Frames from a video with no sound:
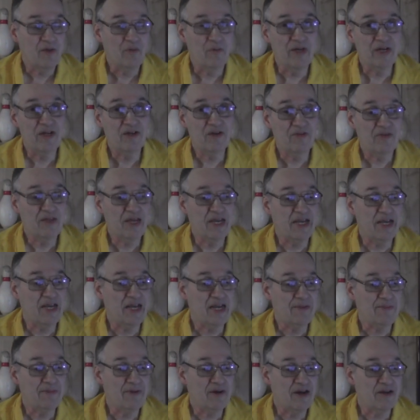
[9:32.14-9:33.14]
We don't think
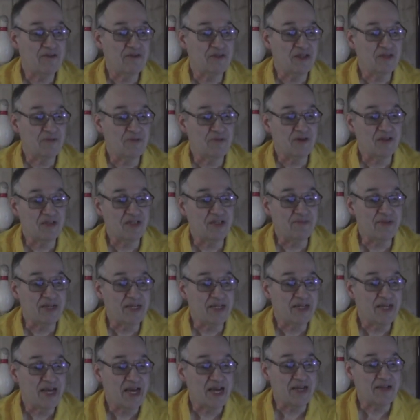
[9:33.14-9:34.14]
any part of the sport should be
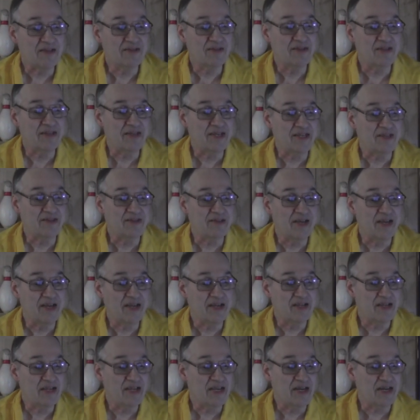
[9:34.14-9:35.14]
taxed, he
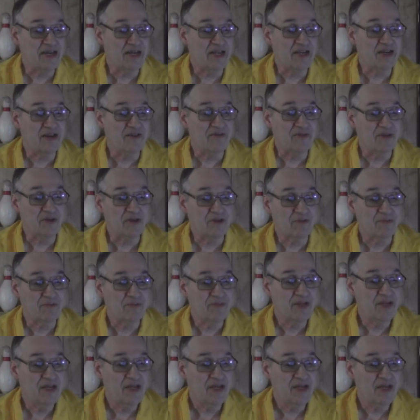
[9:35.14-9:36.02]
said in an interview.